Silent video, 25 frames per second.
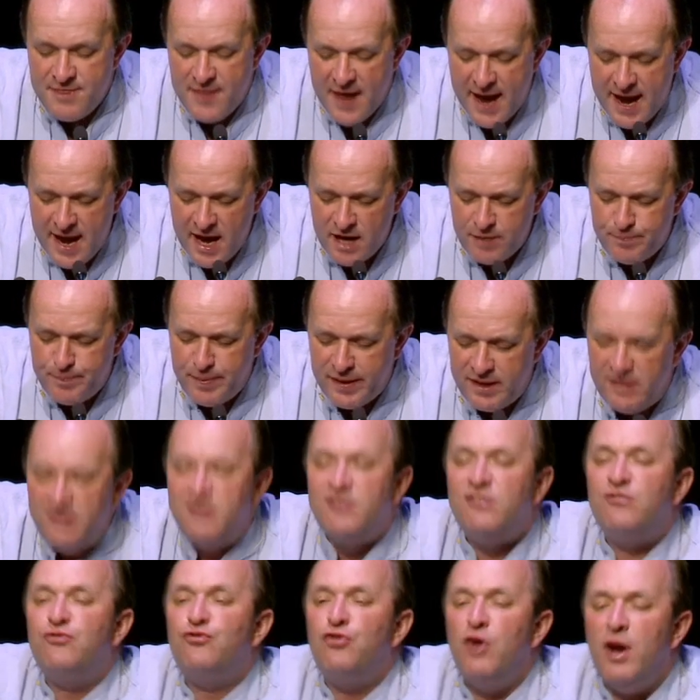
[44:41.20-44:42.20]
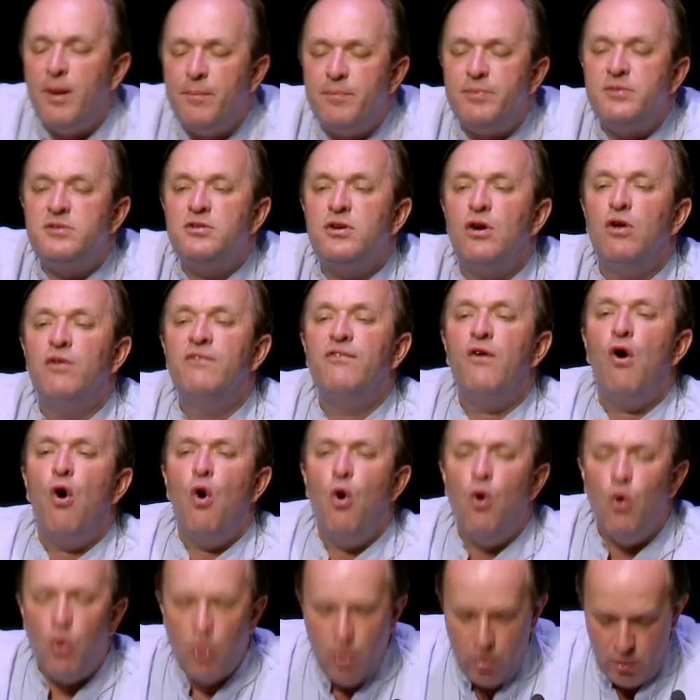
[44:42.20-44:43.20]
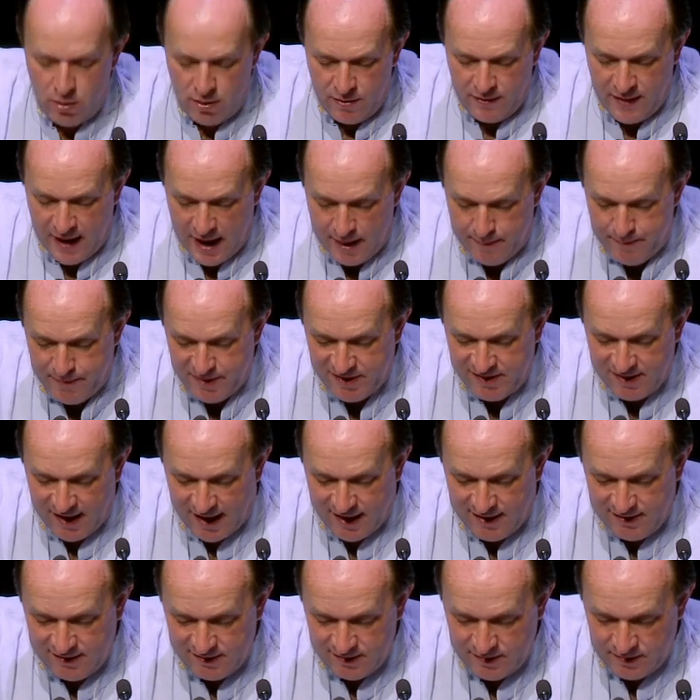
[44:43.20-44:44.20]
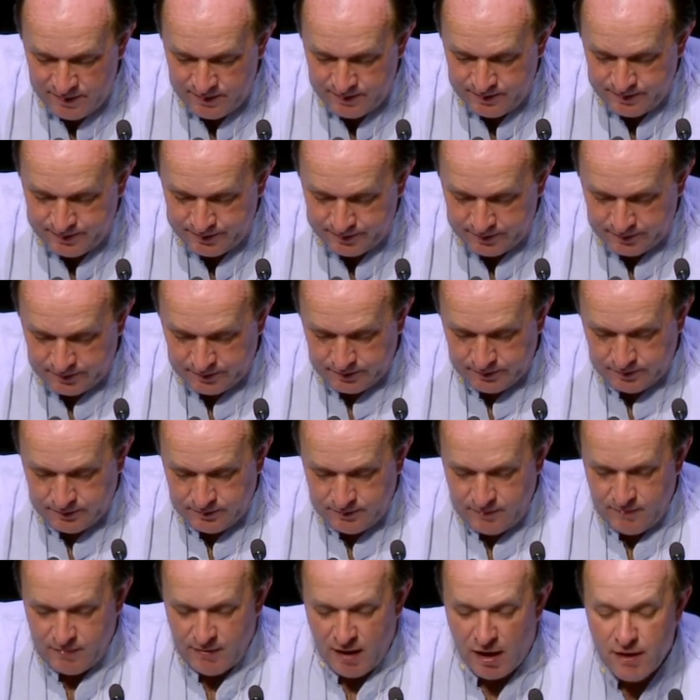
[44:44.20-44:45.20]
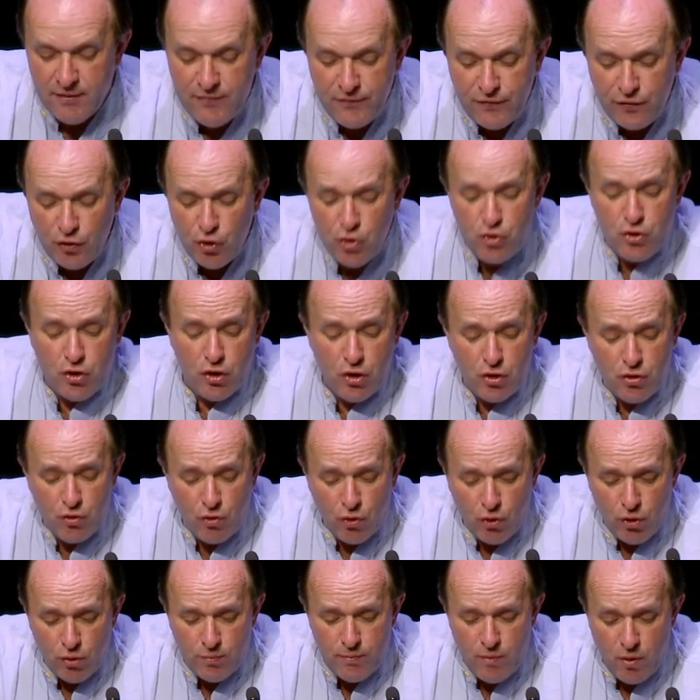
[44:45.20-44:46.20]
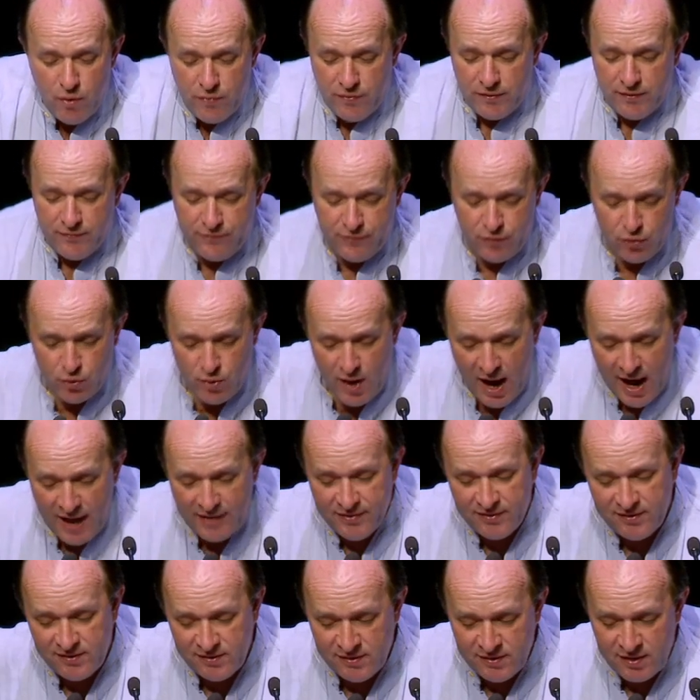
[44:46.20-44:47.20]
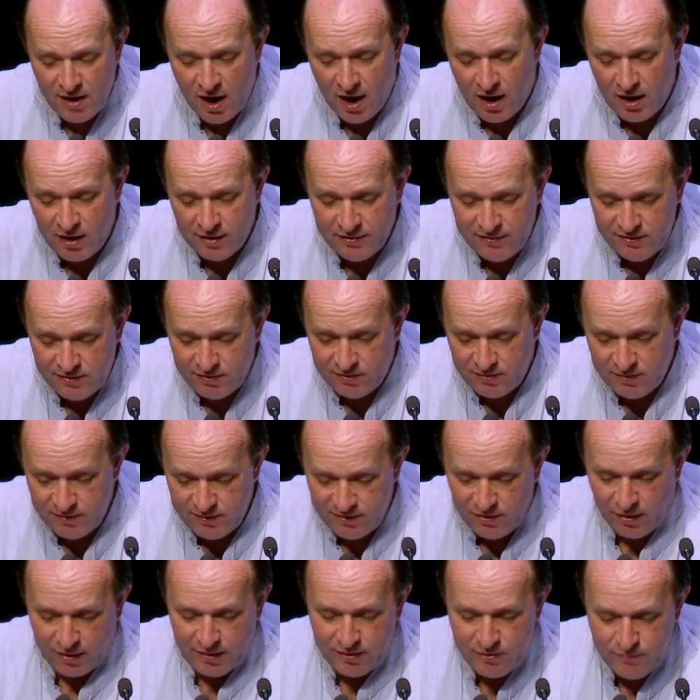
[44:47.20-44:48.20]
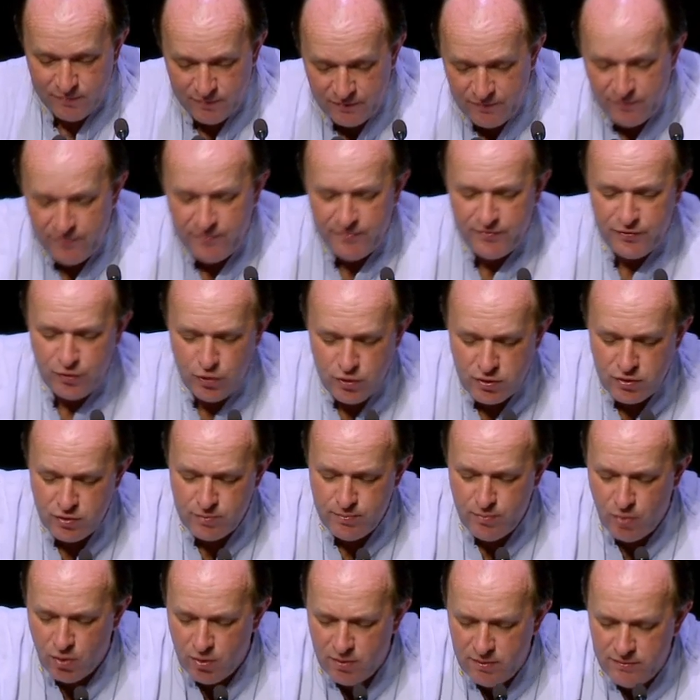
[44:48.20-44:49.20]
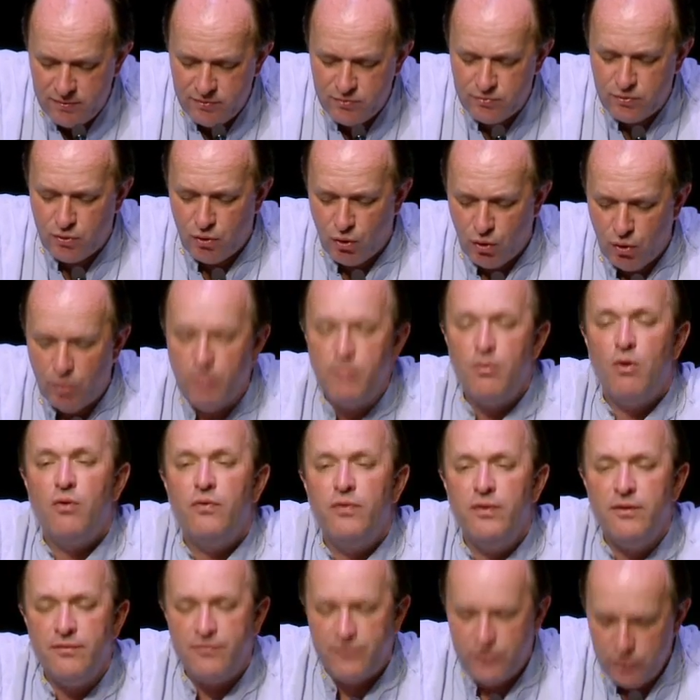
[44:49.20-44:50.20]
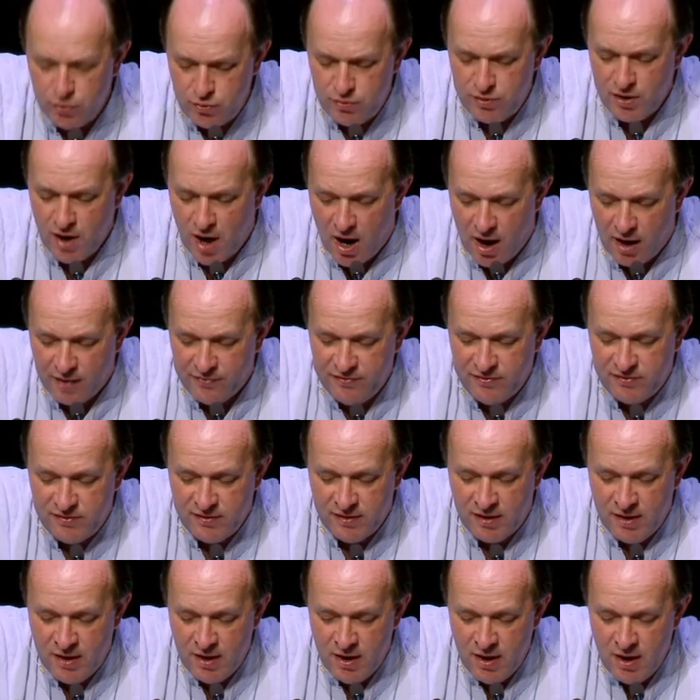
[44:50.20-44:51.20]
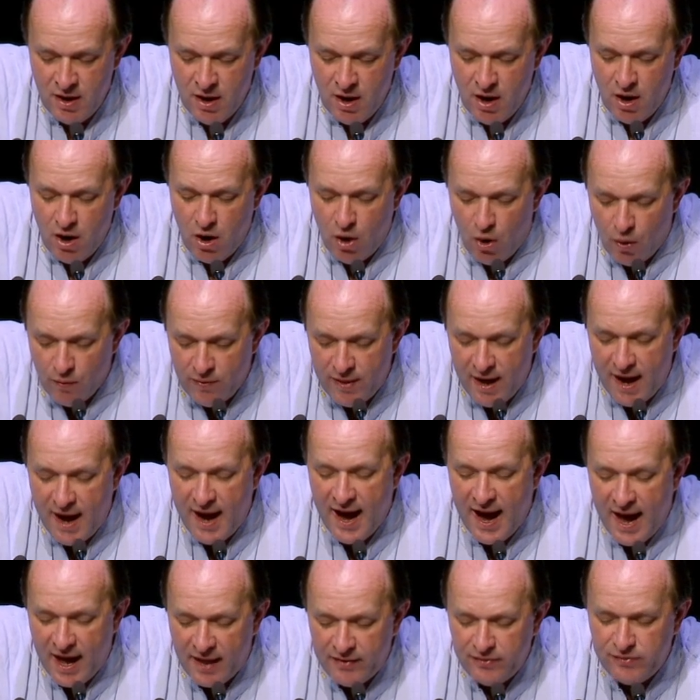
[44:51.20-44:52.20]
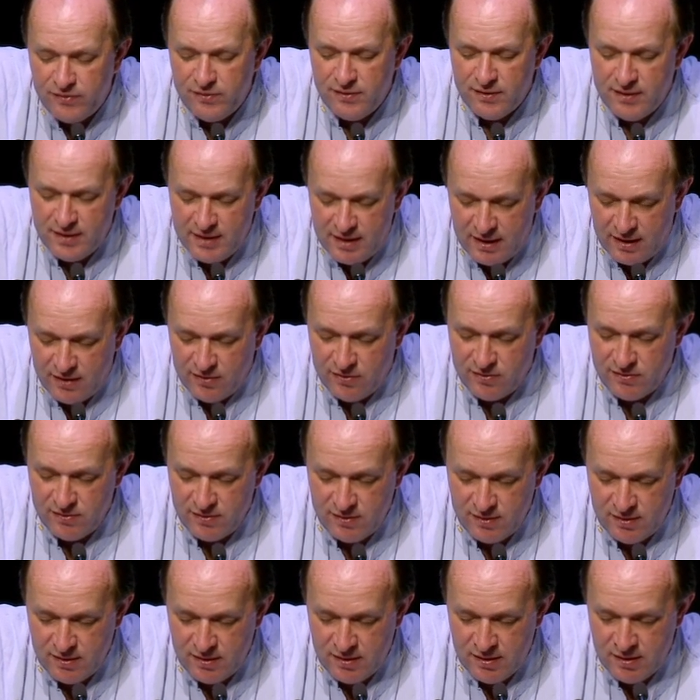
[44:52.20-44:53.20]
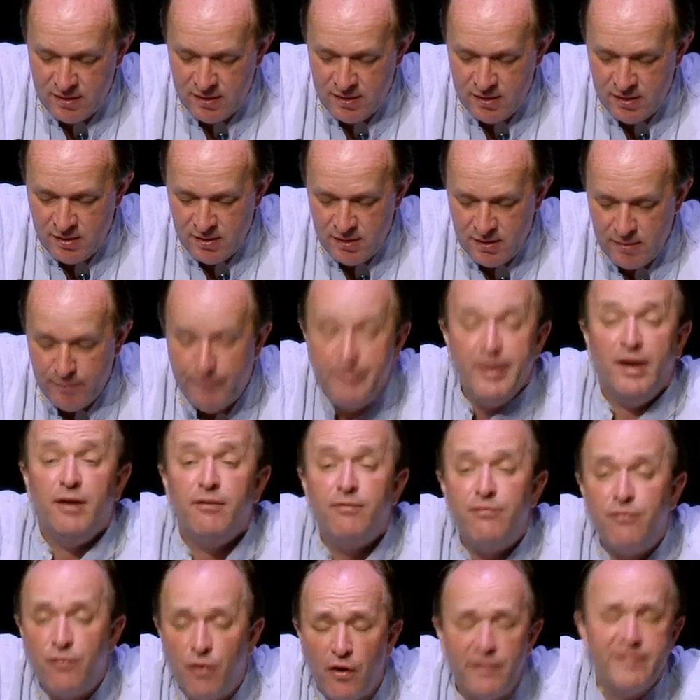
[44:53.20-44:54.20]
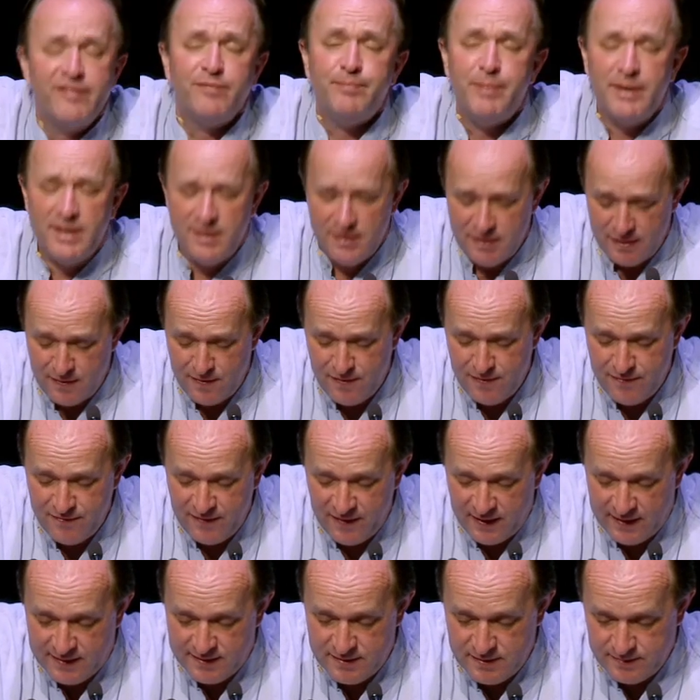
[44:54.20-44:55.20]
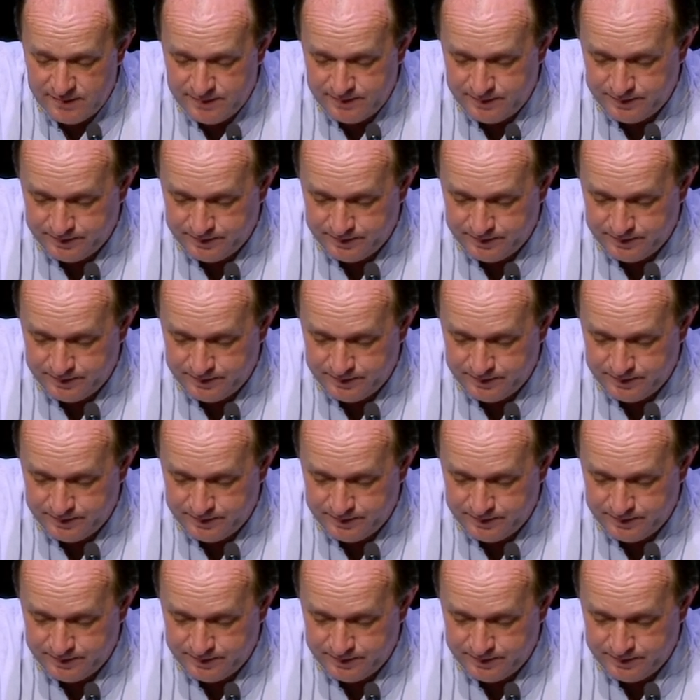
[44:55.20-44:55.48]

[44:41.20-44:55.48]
They had been stripped of all they possessed. And few could crawl more than a few hands and yards, sorry, few could crawl more than a few yards on their hands and knees, being frostbitten in the feet.